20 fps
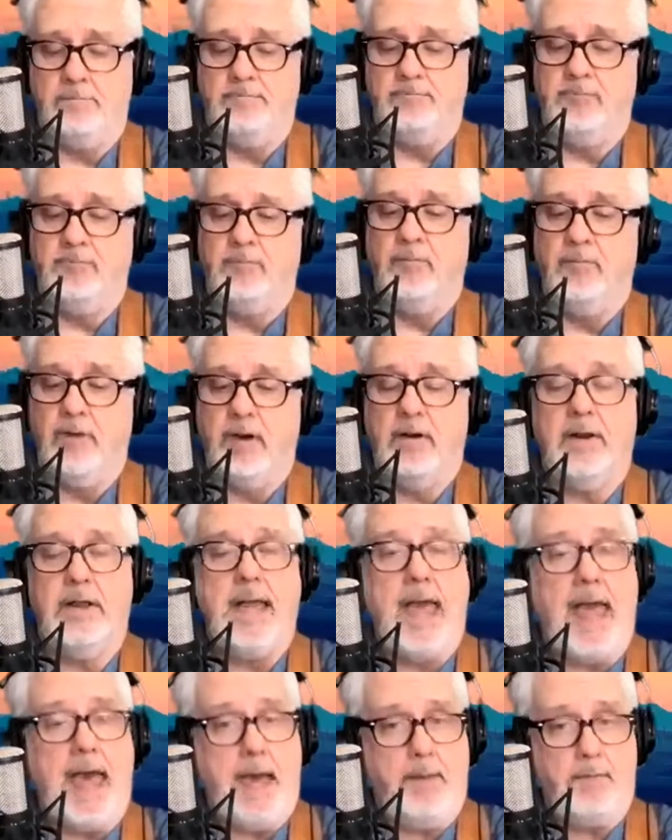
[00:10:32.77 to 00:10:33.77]
Very
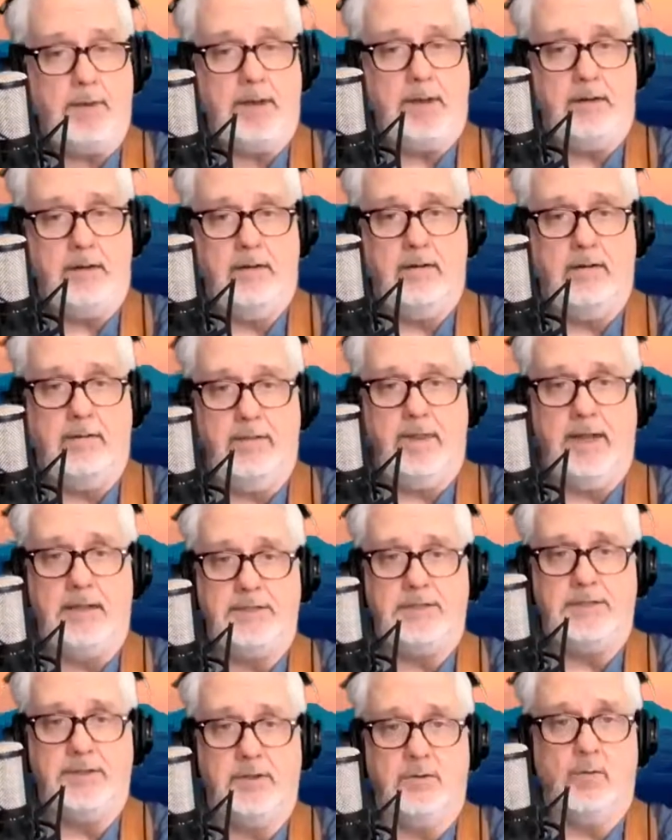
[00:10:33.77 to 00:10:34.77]
happy
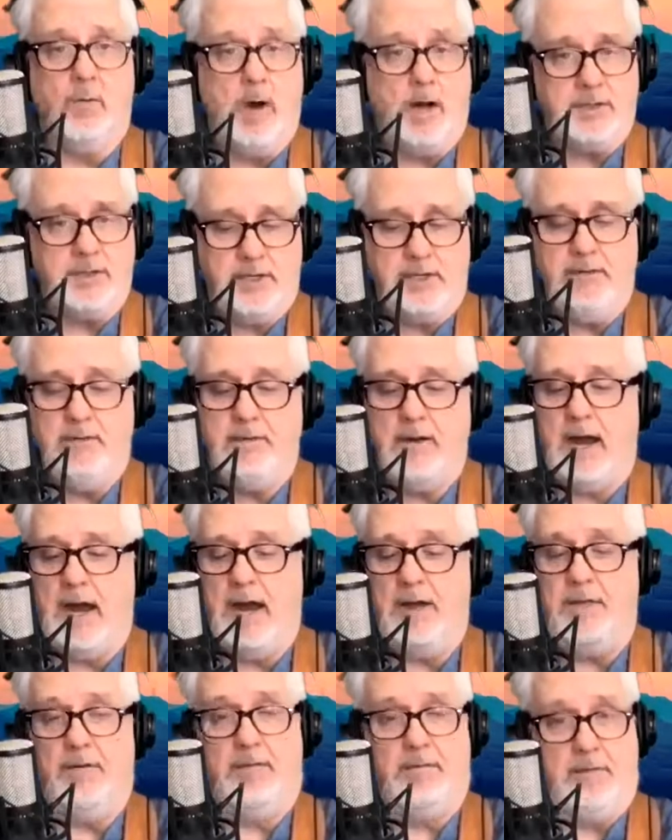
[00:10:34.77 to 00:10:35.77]
that you're watching
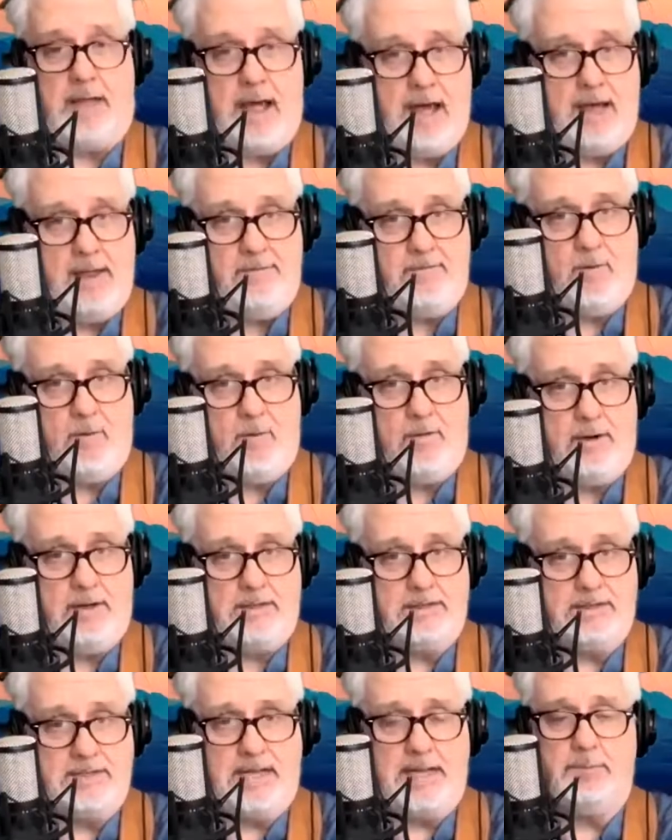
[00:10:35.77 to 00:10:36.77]
either live or on
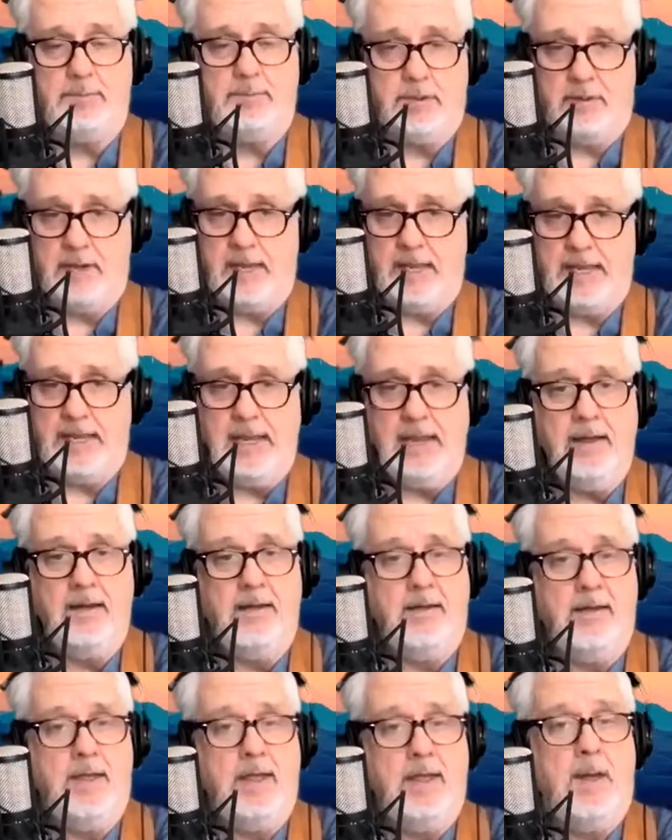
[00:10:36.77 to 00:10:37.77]
tape delay.
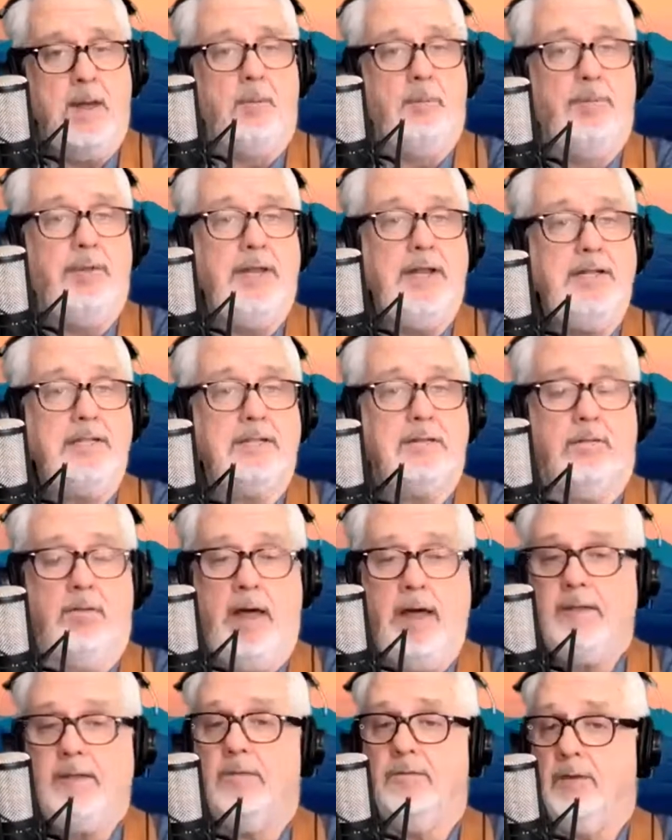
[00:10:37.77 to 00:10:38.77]
Please
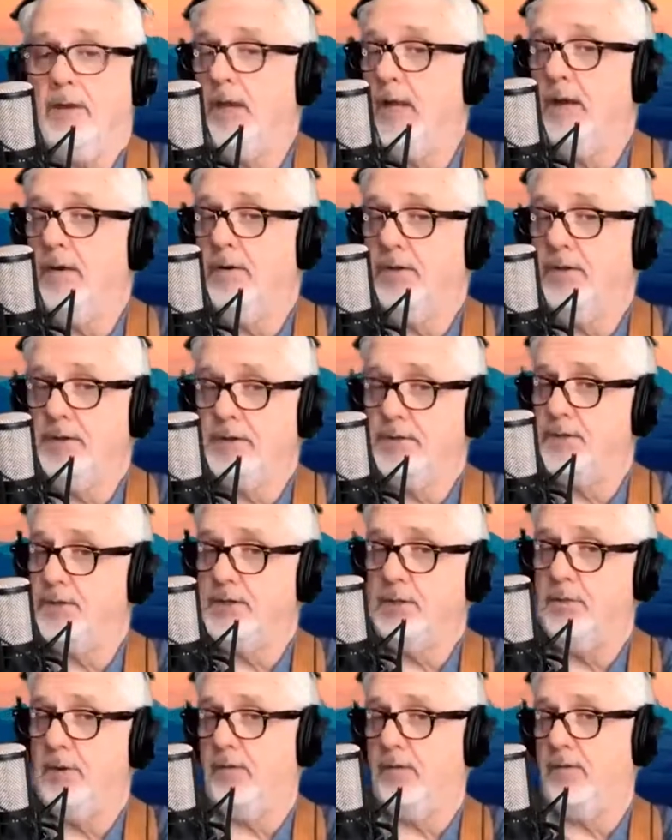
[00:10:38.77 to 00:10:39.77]
like the video on
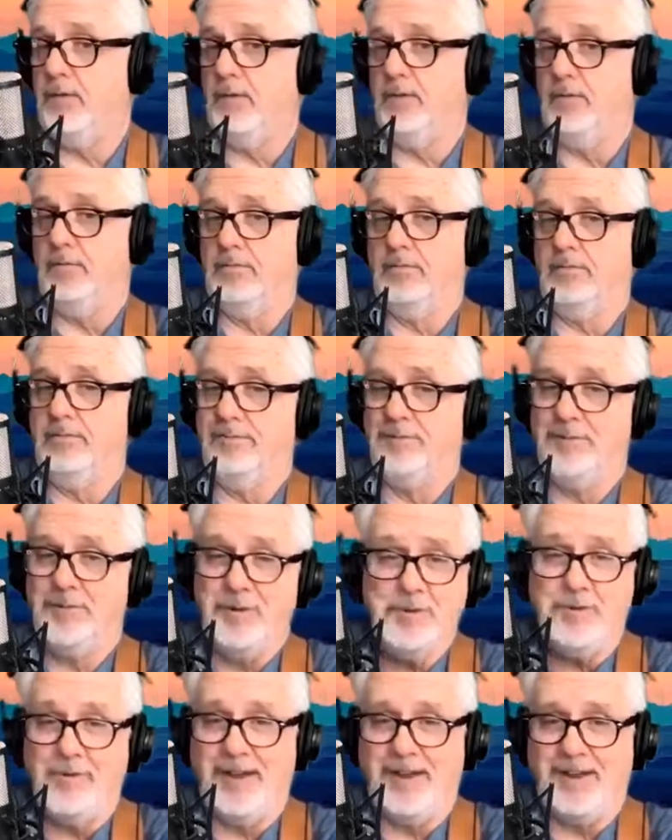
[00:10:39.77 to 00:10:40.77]
YouTube if you
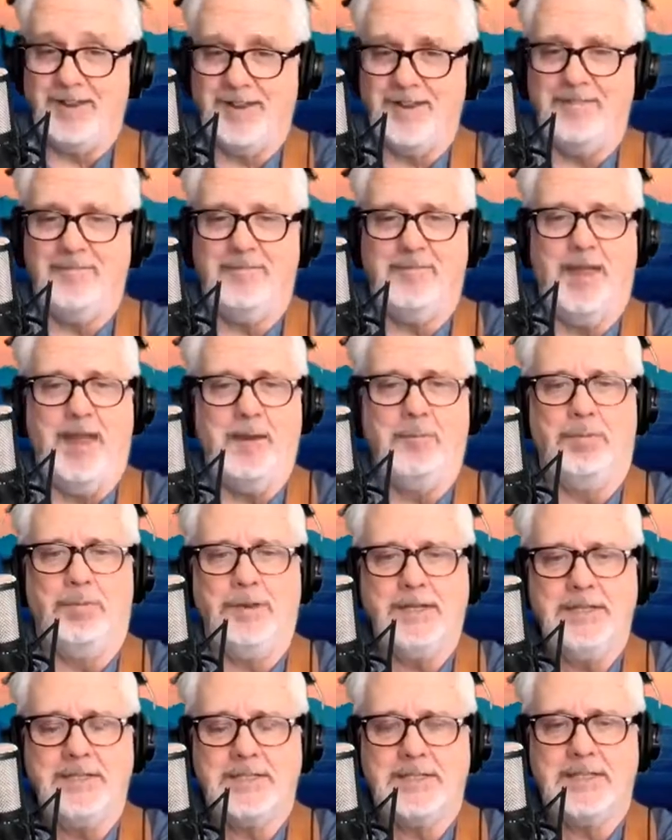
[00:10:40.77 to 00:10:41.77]
do like it, and
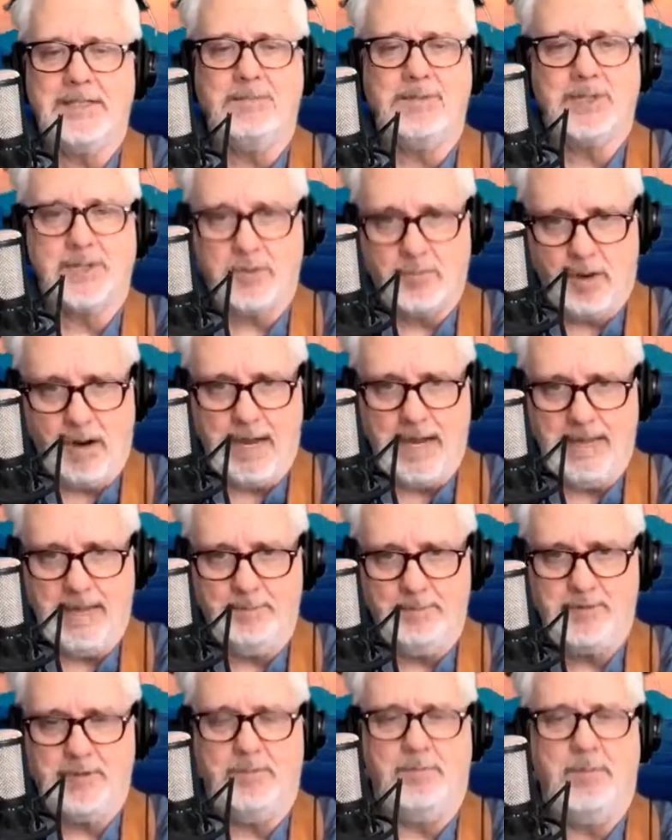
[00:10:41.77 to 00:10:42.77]
please
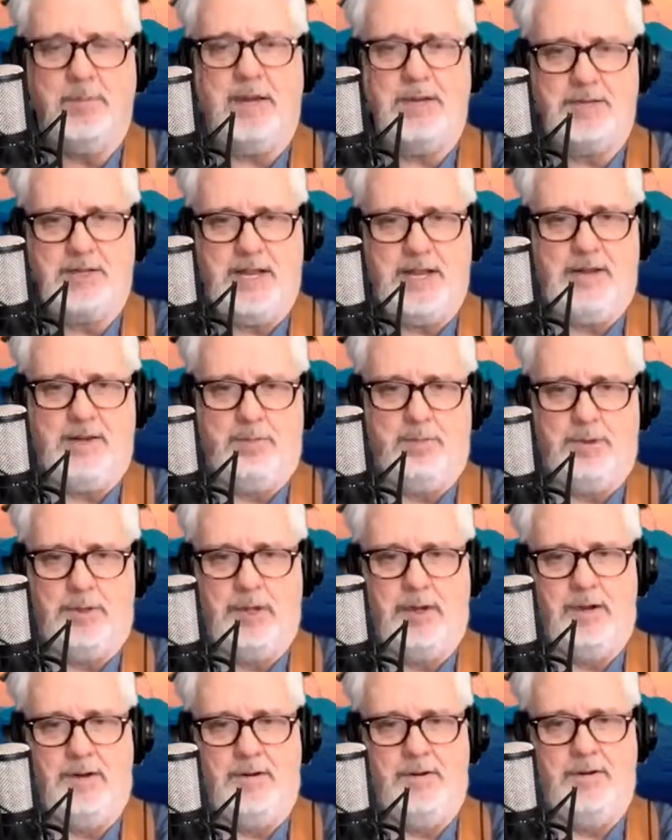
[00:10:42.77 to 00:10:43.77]
subscribe to my channel
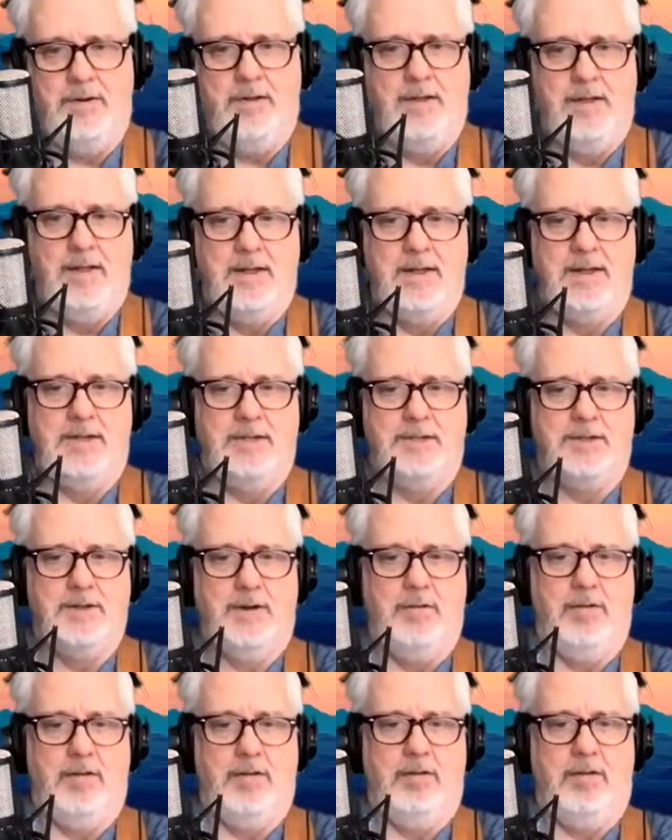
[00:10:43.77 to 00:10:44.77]
below. So
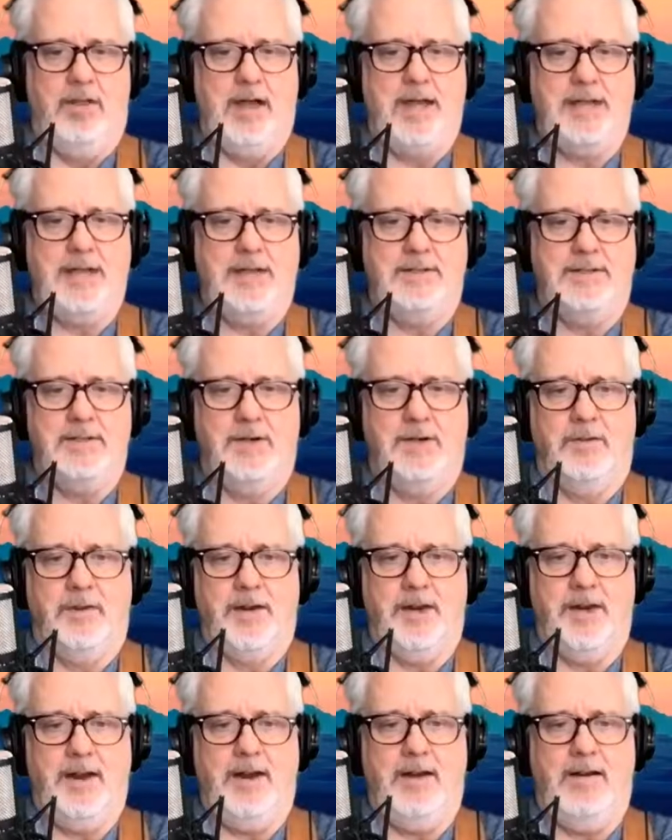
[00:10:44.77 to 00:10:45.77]
the like is over
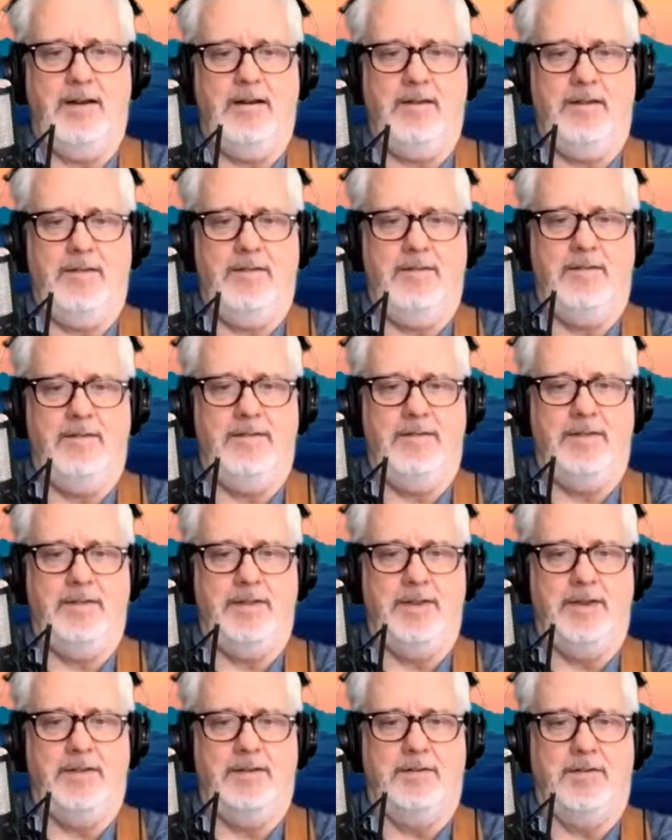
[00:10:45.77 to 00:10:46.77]
here,
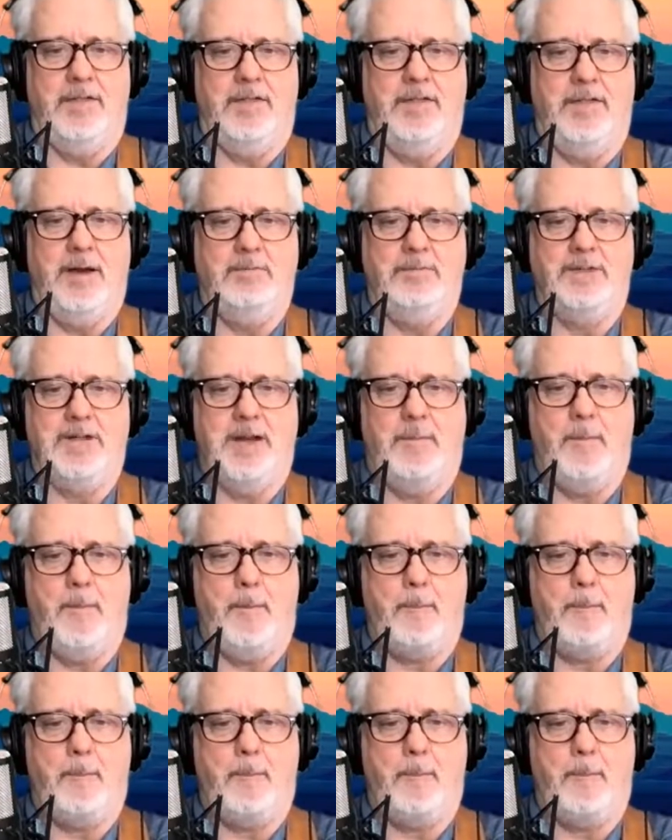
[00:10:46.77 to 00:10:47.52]
your little thumbs up,